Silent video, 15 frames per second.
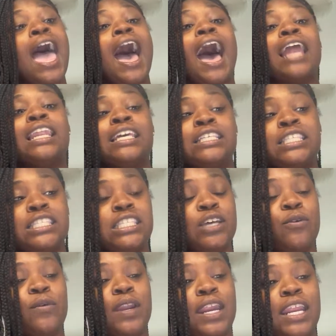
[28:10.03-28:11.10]
I listened
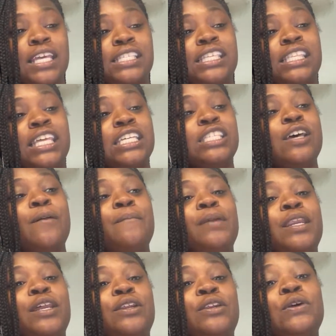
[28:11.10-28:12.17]
to what it is that they tell
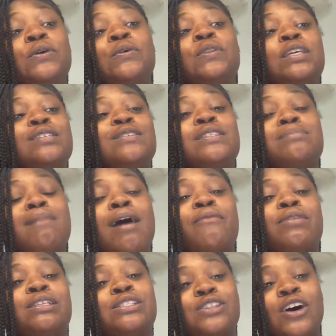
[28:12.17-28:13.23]
me to do, this was my
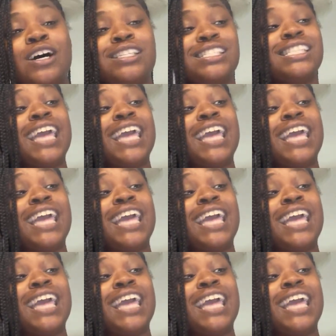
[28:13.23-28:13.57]
results.